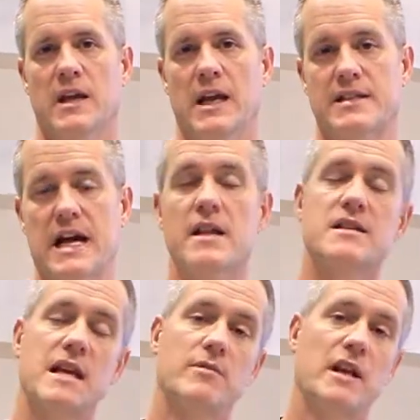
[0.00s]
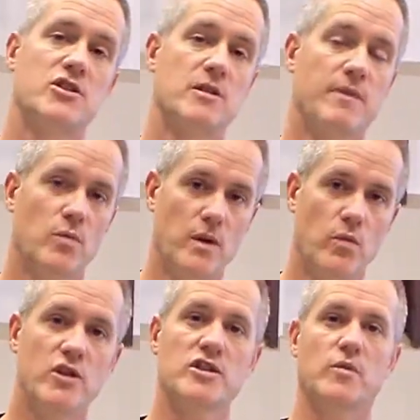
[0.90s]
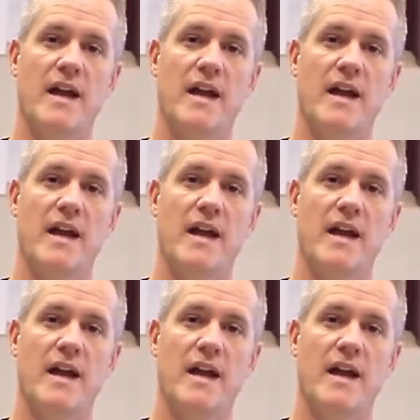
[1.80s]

It's kind of the same relationship that we wish that we